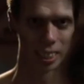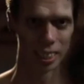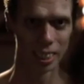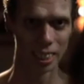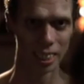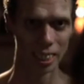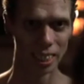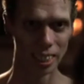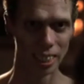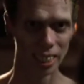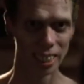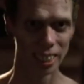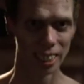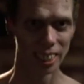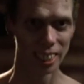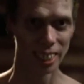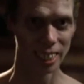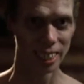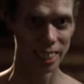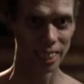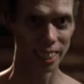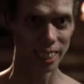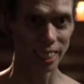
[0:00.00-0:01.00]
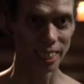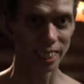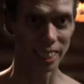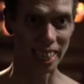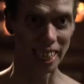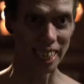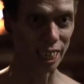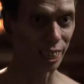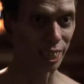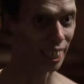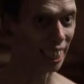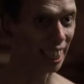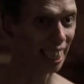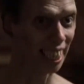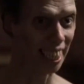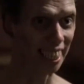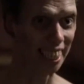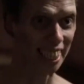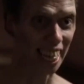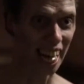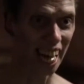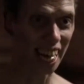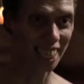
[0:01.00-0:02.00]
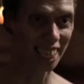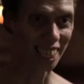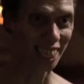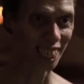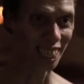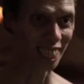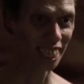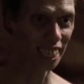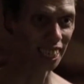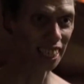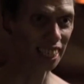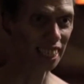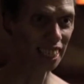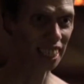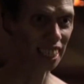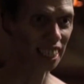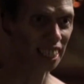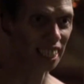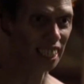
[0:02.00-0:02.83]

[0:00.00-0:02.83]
video game called Out Cold. Out